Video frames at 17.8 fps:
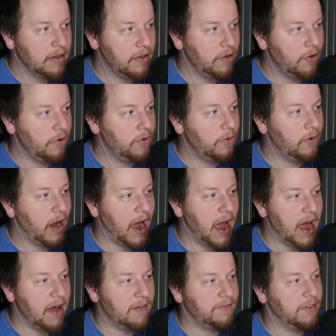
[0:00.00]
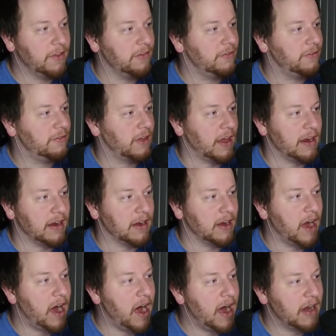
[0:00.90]
You have this
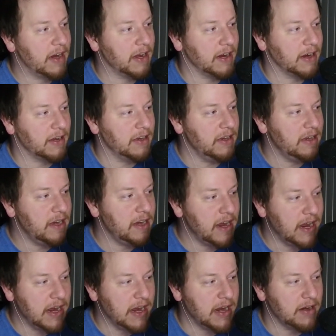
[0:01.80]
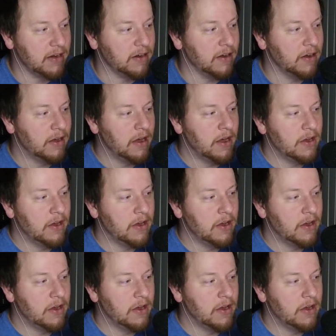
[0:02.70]
psychotic need